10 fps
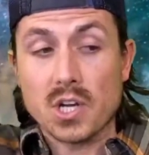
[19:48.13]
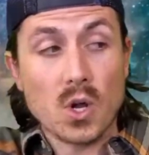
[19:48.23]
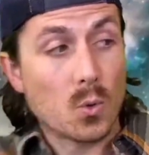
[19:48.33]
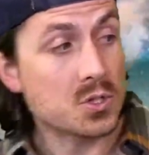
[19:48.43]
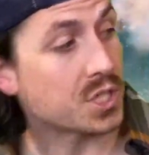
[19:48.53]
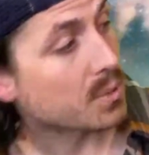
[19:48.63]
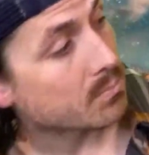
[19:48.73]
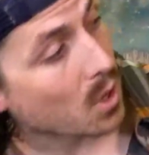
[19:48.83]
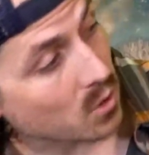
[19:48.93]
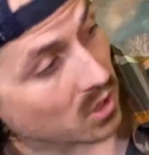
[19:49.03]
where she can
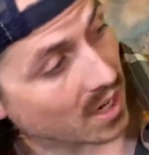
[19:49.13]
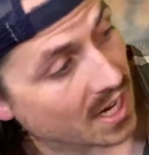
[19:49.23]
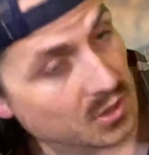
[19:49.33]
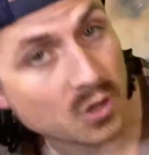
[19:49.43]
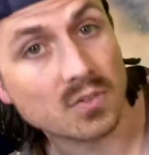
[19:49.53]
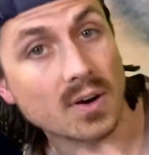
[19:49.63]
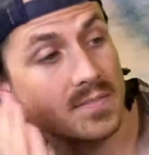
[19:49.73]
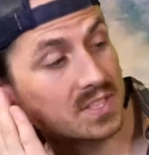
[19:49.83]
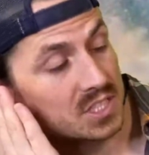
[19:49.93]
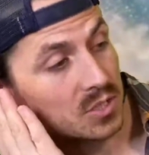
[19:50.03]
poke her head over
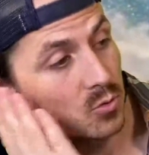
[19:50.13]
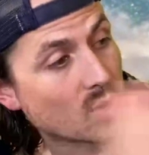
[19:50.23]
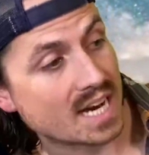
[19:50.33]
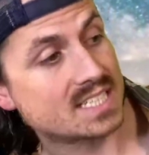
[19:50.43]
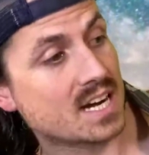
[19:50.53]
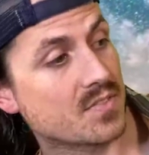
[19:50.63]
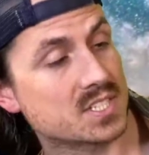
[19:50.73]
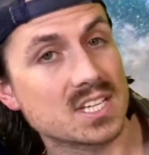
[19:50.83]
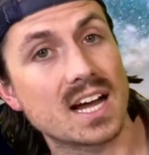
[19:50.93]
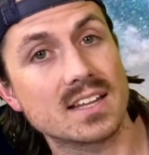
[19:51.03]
and see right down the
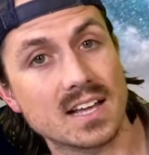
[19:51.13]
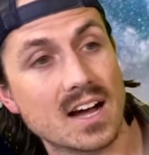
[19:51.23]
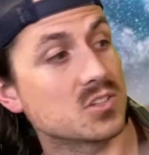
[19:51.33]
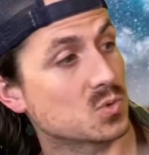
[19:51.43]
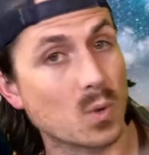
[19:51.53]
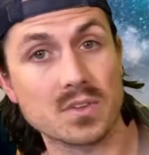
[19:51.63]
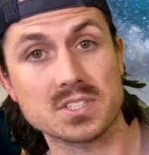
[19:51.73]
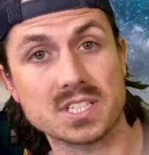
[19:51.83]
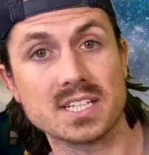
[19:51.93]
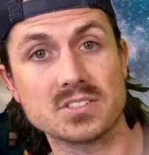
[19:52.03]
side of the house where this
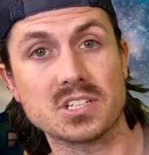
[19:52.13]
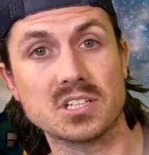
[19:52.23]
kid's gonna